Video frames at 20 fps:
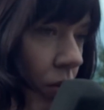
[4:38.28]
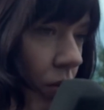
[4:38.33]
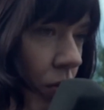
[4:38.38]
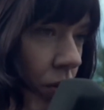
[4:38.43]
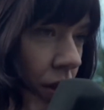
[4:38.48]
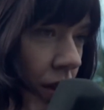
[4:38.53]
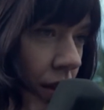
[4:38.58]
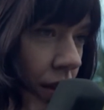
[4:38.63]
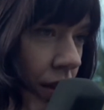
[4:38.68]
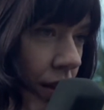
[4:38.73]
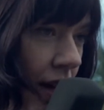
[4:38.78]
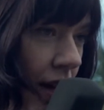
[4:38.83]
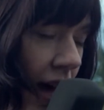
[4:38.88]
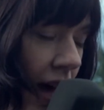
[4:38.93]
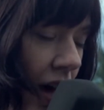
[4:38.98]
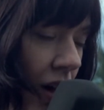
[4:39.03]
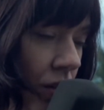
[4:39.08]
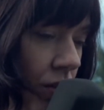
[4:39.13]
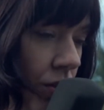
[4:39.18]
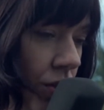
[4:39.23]
And
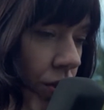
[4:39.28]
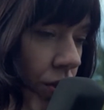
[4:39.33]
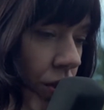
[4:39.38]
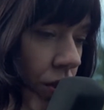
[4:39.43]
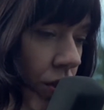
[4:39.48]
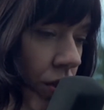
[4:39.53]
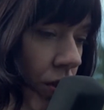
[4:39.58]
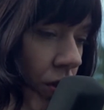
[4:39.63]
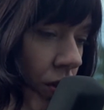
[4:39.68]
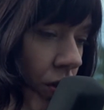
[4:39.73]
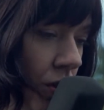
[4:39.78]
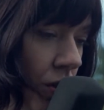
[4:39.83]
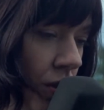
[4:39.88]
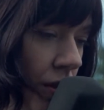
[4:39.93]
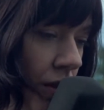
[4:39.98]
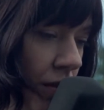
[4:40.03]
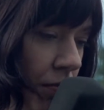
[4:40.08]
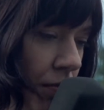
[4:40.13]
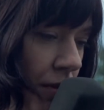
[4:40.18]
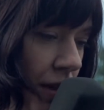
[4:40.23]
without
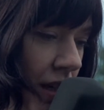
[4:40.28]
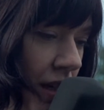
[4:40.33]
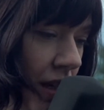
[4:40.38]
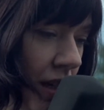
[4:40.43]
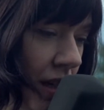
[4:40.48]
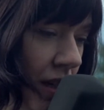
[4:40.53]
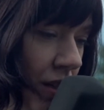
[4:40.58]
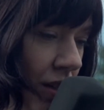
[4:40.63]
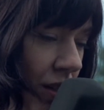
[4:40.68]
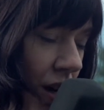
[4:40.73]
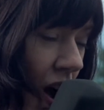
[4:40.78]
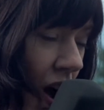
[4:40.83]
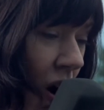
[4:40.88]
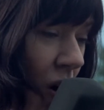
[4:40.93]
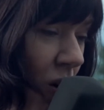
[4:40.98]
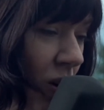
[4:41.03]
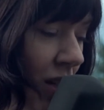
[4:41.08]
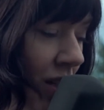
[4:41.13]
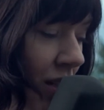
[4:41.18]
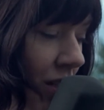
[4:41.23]
you, I'll be as
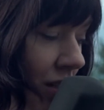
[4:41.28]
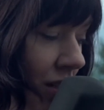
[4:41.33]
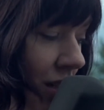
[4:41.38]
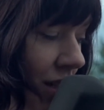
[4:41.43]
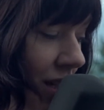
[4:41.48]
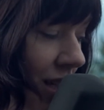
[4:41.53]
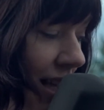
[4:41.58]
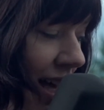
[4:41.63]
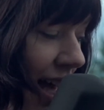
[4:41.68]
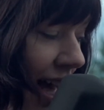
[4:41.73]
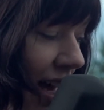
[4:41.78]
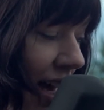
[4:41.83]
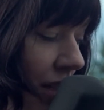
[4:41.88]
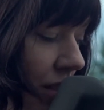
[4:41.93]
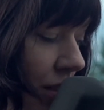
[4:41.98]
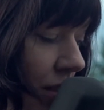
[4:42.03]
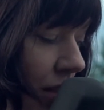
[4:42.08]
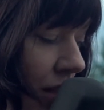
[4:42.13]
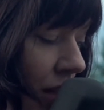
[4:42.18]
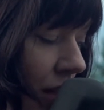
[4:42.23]
cold as
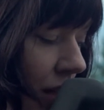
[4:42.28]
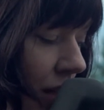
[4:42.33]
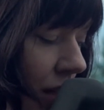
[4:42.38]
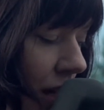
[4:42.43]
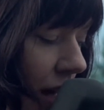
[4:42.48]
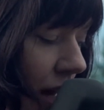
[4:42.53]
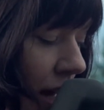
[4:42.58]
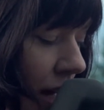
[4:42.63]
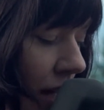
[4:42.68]
Alaska.